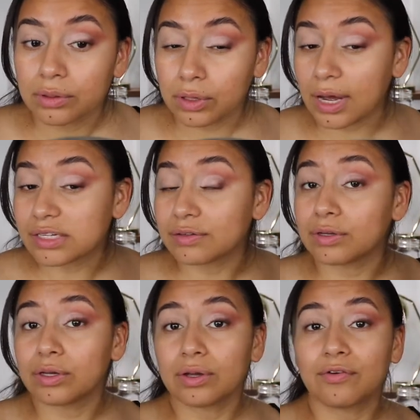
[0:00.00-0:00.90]
Guys,
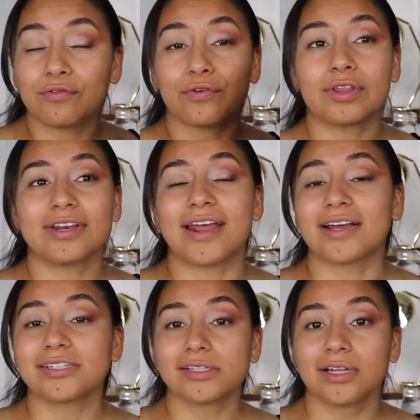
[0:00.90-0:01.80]
for the
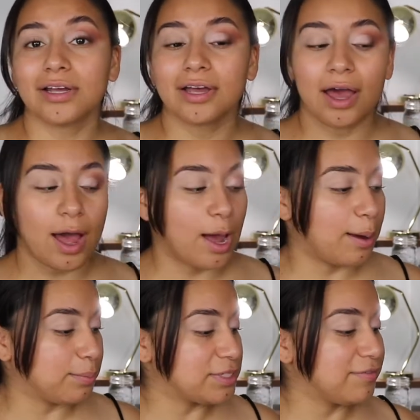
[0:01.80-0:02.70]
next look,
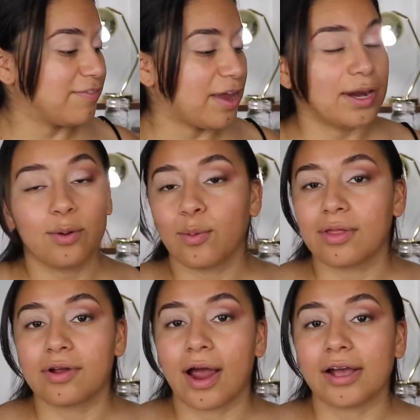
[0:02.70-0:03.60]
I'm debating
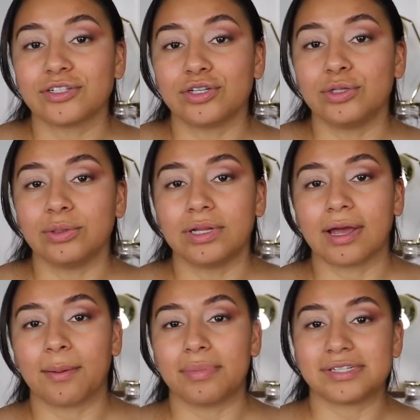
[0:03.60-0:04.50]
whether I should do
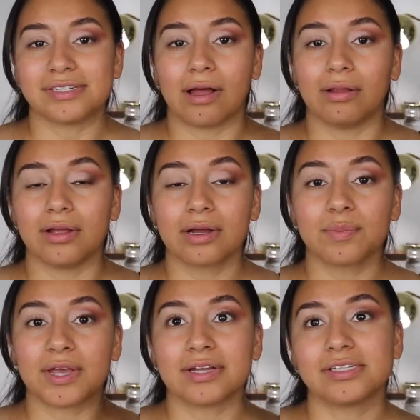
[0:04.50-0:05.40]
like a pastel look,
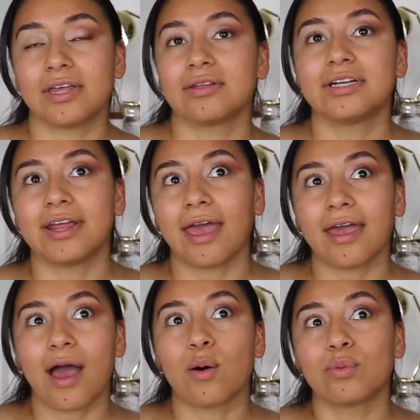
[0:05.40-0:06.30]
because the other
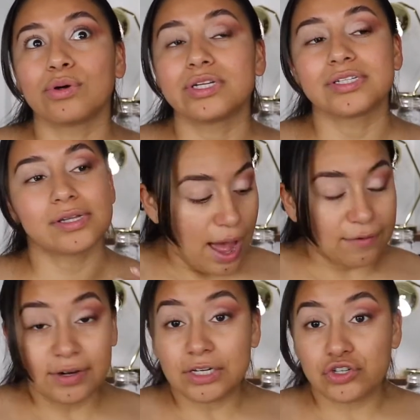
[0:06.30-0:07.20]
day I was
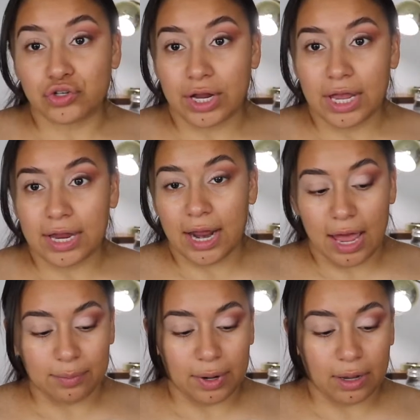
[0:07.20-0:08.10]
having a drink
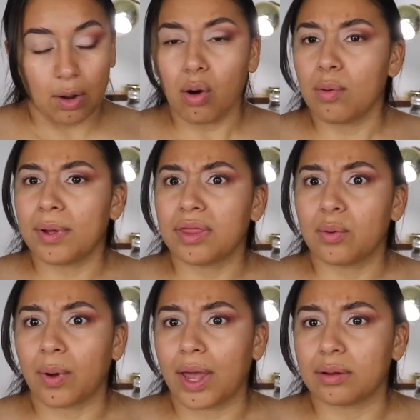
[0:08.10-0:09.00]
had my, oh, by the
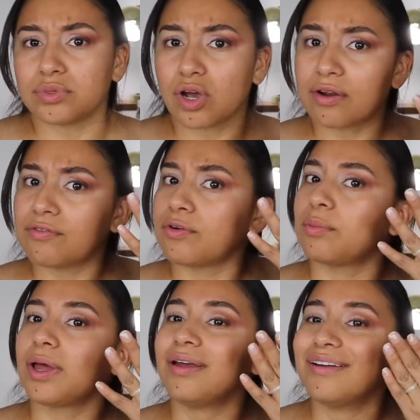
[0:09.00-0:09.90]
way, I'm sorry for
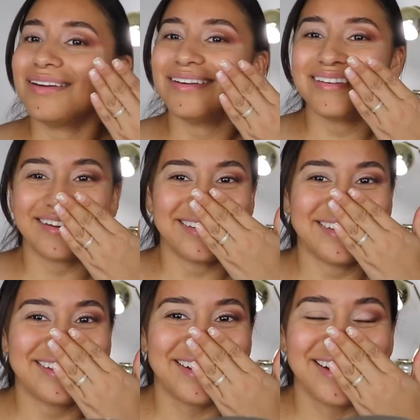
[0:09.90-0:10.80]
my
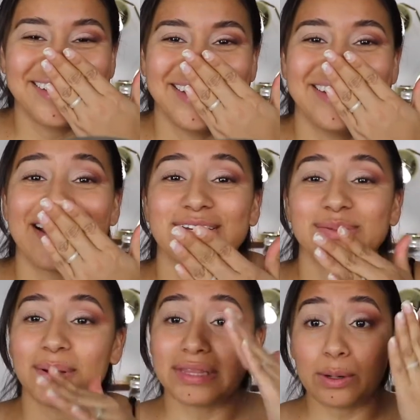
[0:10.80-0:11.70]
ugly nails,
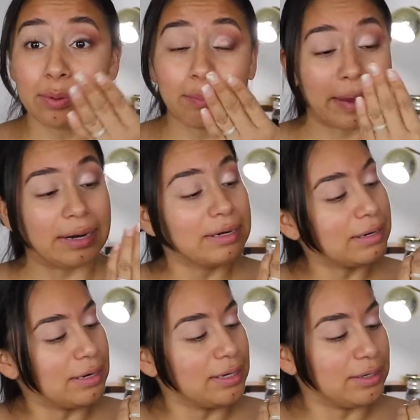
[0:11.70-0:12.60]
but they were painted
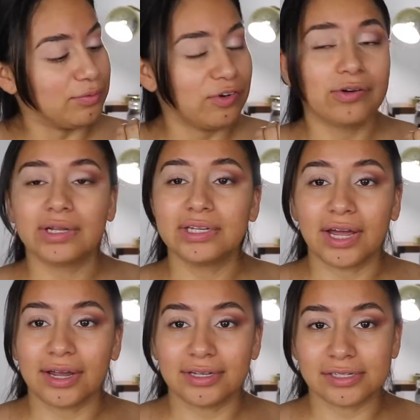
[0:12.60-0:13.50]
a really
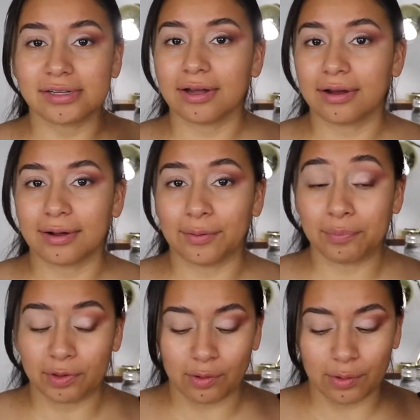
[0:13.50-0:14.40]
nice
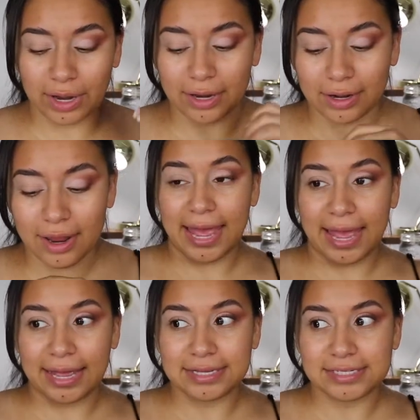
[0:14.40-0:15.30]
green,
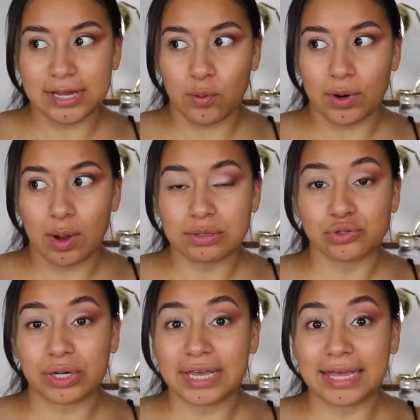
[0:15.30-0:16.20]
and when I was
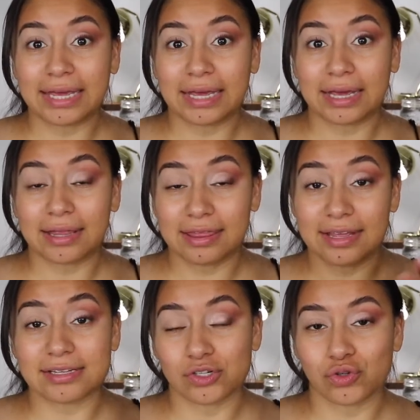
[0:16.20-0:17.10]
drinking
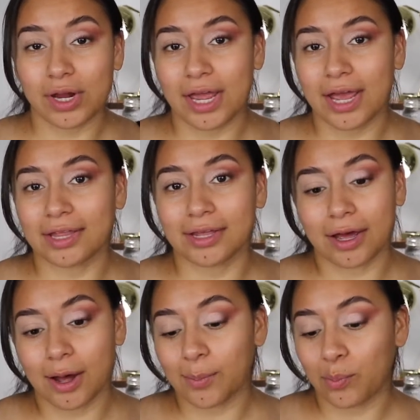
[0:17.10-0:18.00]
this drink, the
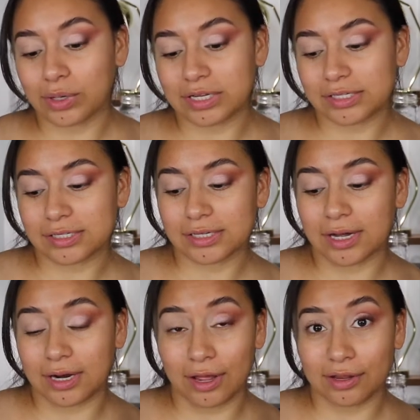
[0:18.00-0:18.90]
cup was
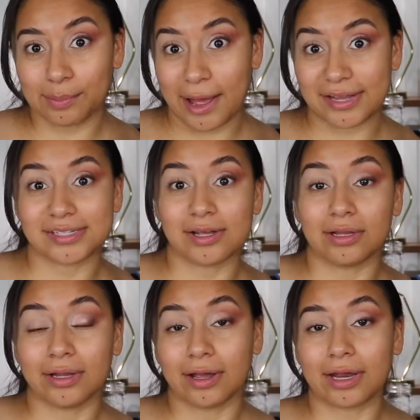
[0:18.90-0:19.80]
another pastel
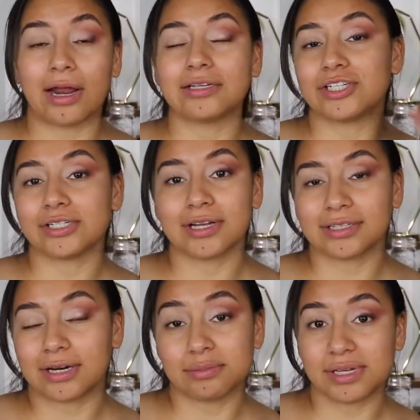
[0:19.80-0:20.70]
look, and I just looked
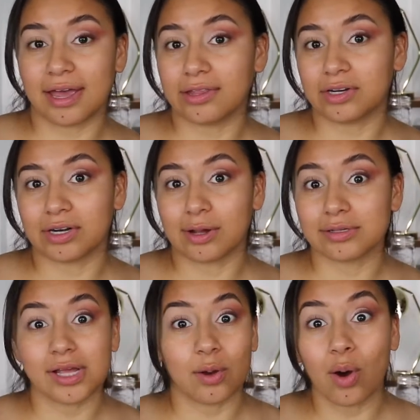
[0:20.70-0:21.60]
at them together and I was
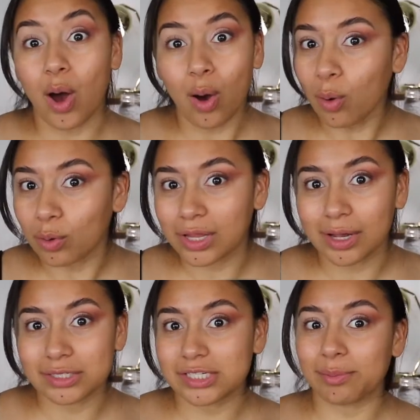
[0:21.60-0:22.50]
like, oh,
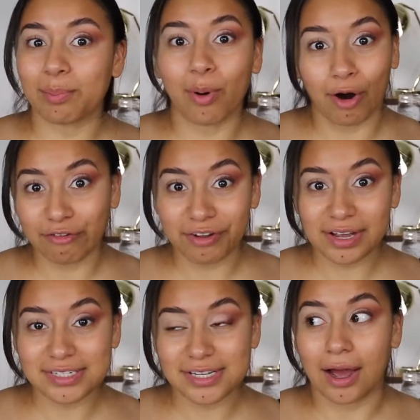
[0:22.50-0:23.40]
that's a
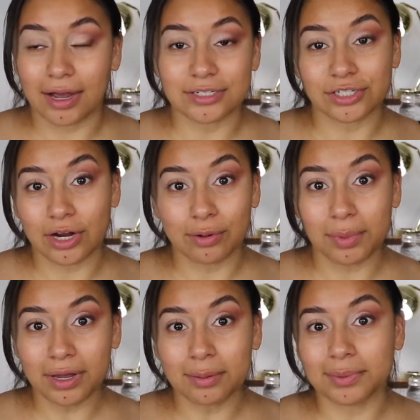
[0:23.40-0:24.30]
perfect eyeshadow
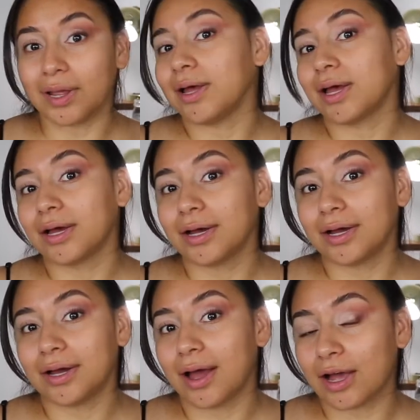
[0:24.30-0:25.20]
makeup look.
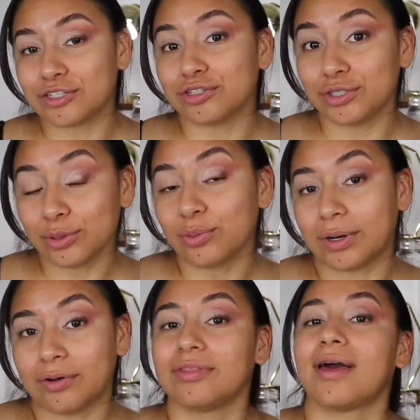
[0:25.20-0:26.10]
I should do
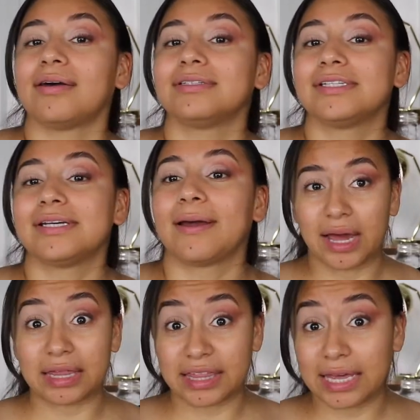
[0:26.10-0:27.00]
one on that.
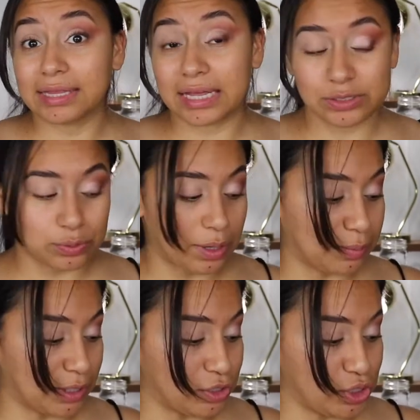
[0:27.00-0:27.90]
I think that's what I'm
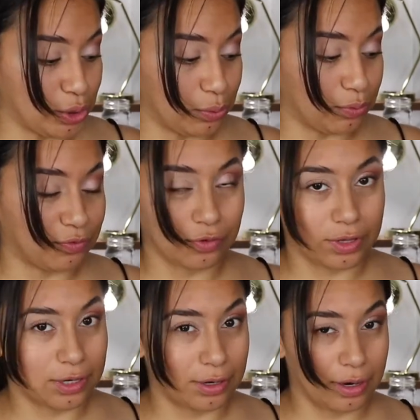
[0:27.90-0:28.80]
gonna do for
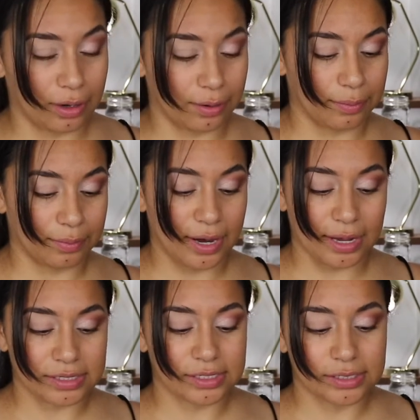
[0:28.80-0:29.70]
the
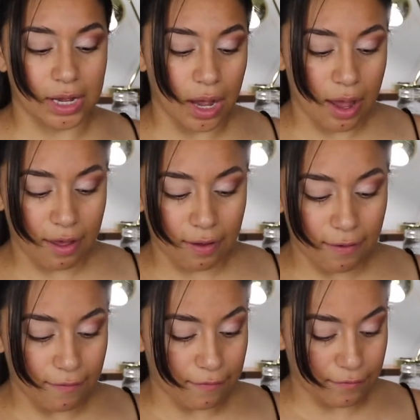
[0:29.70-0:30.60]
next
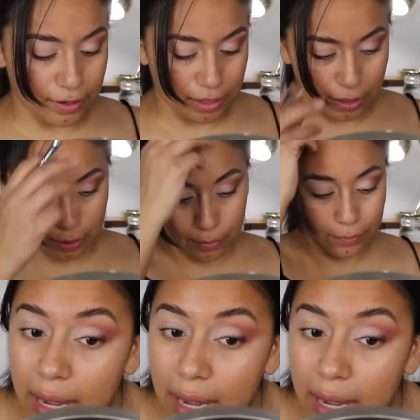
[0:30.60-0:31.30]
video.